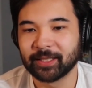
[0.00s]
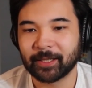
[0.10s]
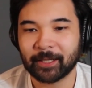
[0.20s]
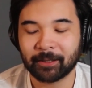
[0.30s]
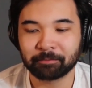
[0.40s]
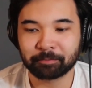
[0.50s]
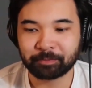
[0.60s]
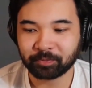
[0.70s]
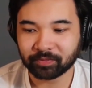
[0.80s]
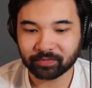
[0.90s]
But
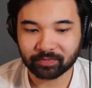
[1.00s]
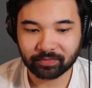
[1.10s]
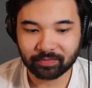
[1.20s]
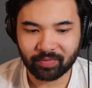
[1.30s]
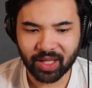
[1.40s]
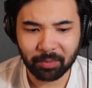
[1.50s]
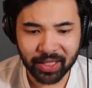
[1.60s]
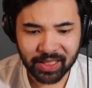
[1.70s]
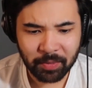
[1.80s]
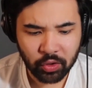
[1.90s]

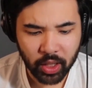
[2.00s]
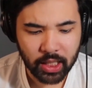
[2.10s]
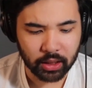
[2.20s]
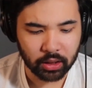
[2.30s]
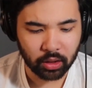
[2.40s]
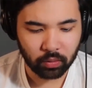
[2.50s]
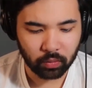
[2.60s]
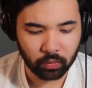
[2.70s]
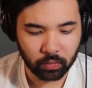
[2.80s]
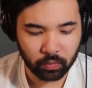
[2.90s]
it's been great. You
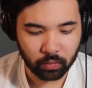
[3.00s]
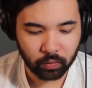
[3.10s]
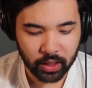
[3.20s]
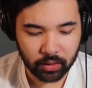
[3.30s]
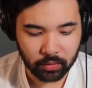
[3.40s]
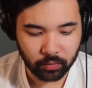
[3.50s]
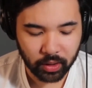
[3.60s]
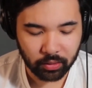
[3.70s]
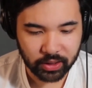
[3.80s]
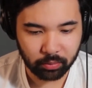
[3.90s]
know, when
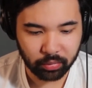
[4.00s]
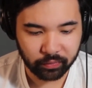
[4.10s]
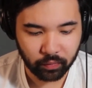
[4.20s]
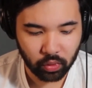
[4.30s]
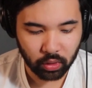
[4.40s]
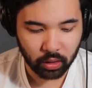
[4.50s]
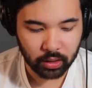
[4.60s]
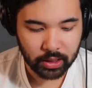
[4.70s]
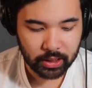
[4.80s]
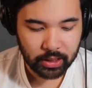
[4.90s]
I was on
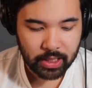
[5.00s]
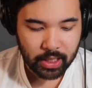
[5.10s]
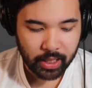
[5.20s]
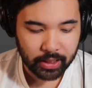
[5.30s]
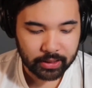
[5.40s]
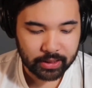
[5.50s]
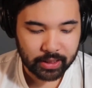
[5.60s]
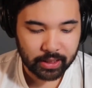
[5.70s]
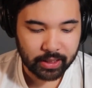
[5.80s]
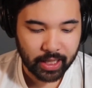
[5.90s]
before, I had
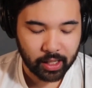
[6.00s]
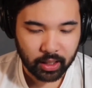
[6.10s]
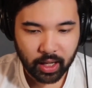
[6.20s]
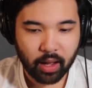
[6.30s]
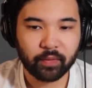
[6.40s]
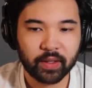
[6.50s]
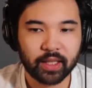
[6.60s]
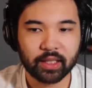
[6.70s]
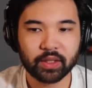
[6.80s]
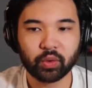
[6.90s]
said that
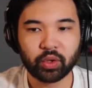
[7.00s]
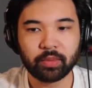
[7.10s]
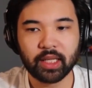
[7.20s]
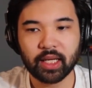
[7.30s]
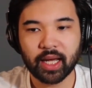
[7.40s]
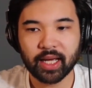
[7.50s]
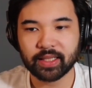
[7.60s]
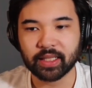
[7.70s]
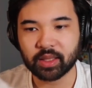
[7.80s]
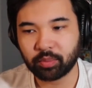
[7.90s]
everything in social media has
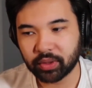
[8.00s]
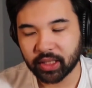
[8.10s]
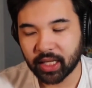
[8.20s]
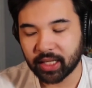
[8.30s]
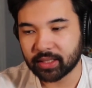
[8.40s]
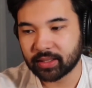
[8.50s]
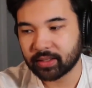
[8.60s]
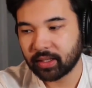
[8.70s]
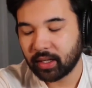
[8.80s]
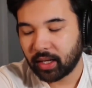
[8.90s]
its place,
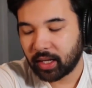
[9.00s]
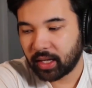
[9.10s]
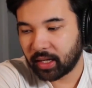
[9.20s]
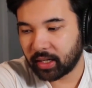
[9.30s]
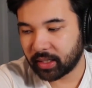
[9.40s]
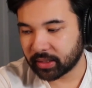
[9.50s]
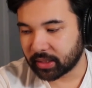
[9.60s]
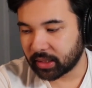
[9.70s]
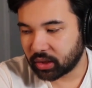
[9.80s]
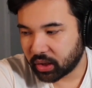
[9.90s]
and
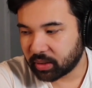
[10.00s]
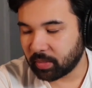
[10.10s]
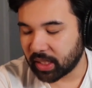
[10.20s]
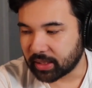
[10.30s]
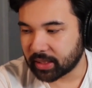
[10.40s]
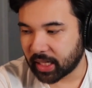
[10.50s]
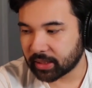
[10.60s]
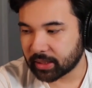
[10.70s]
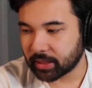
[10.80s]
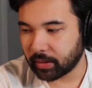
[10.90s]
it just makes
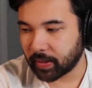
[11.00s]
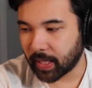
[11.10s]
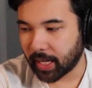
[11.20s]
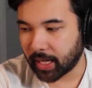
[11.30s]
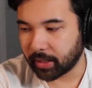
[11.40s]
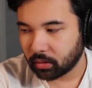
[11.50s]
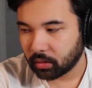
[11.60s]
sense that